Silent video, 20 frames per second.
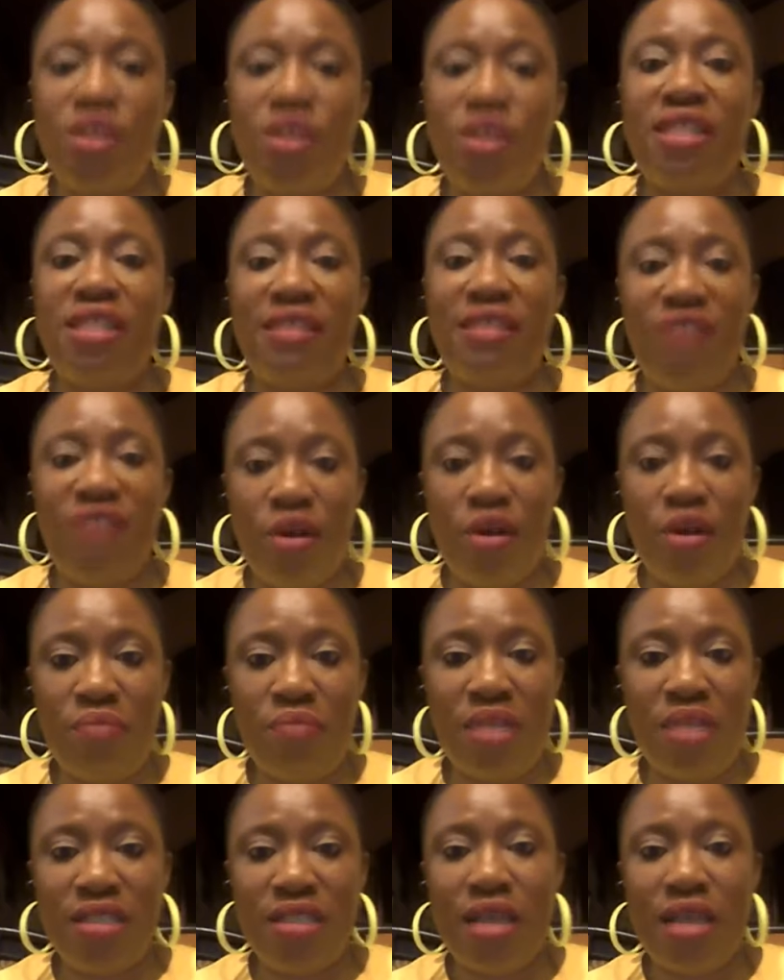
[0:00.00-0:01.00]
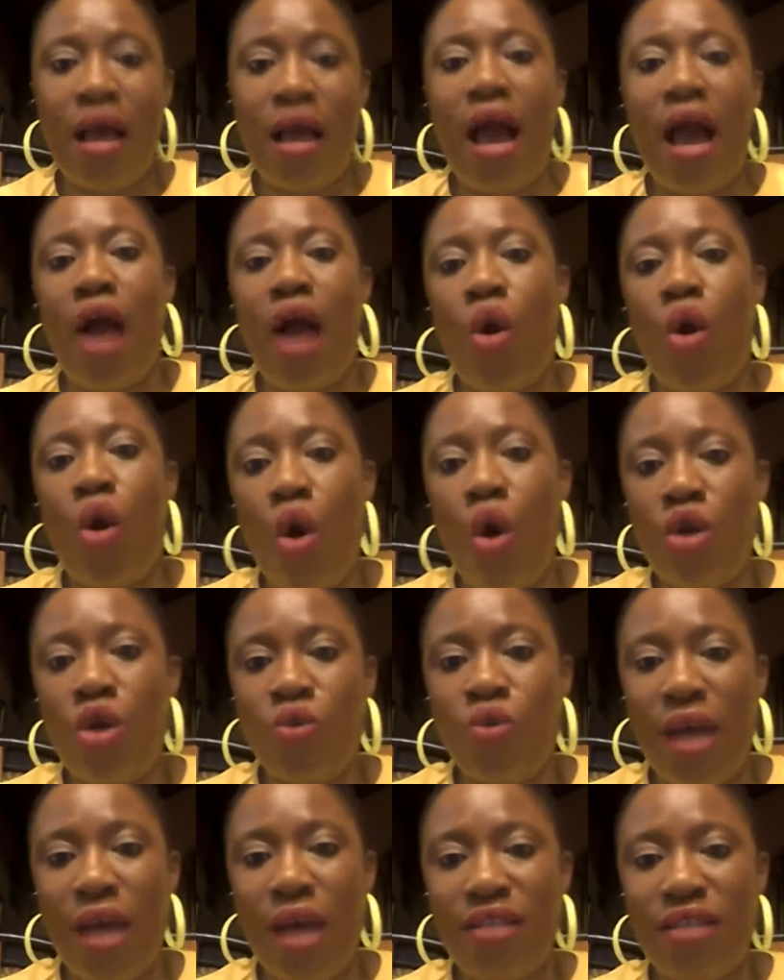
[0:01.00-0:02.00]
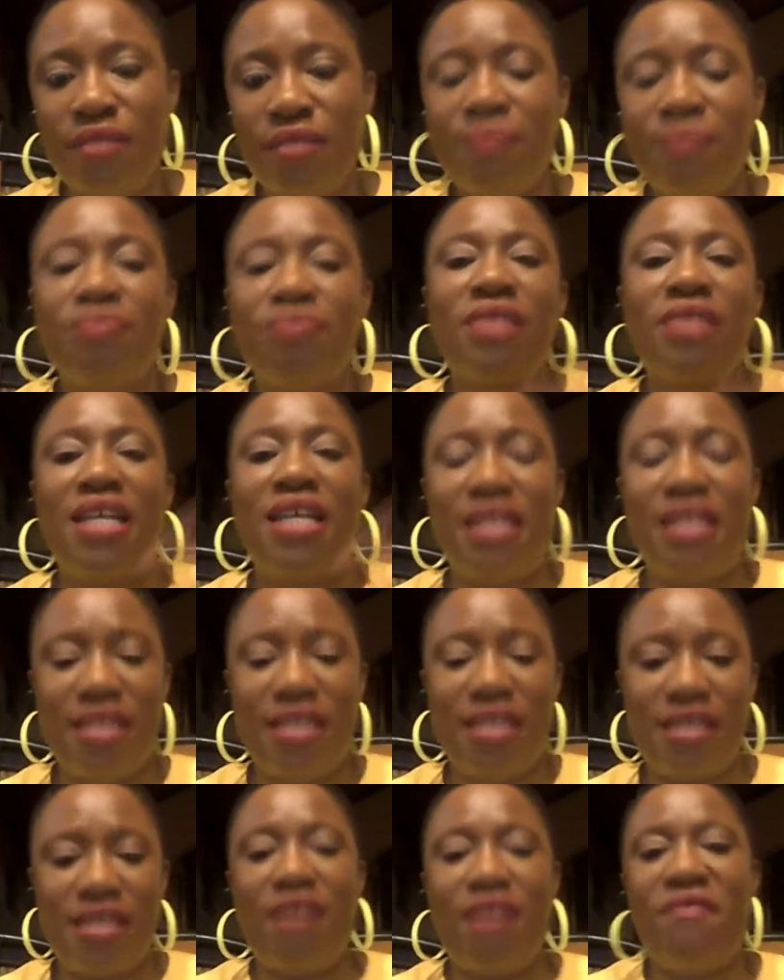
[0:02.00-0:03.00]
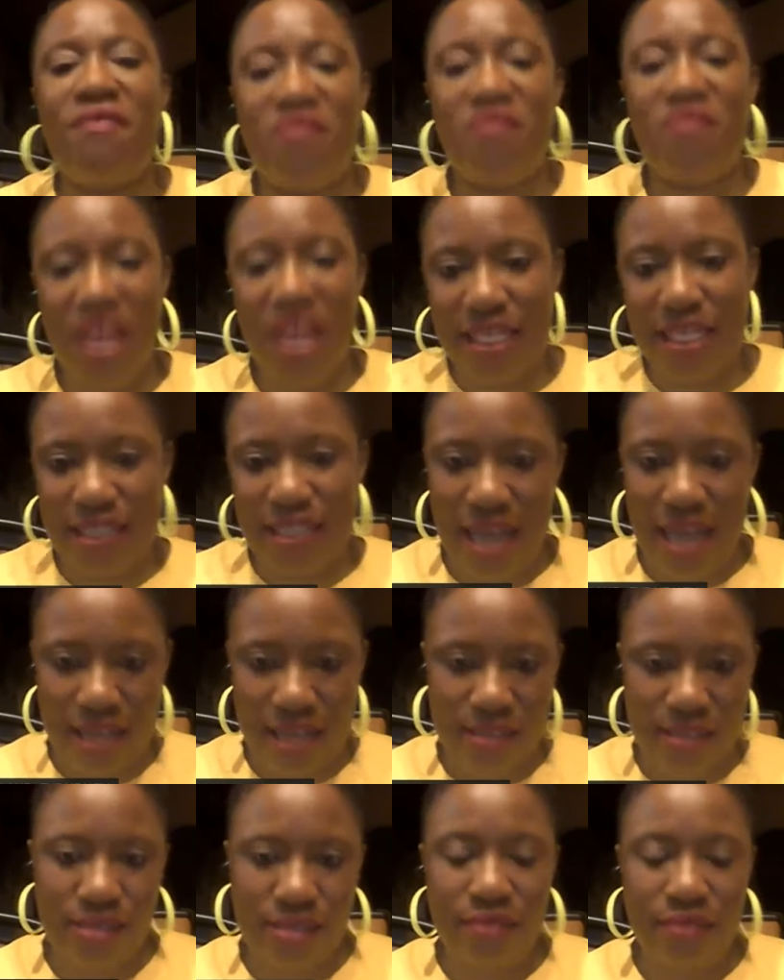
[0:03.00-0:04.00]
its development are called what? Risk factors.